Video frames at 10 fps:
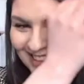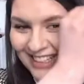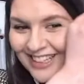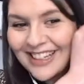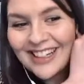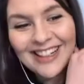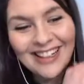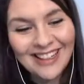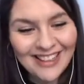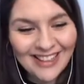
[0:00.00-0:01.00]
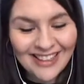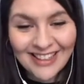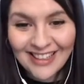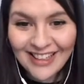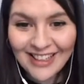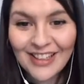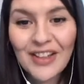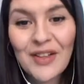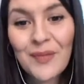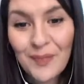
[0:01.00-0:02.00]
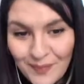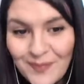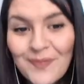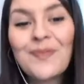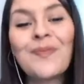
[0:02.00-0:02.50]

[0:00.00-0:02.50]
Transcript: You need both, right? You need form and function.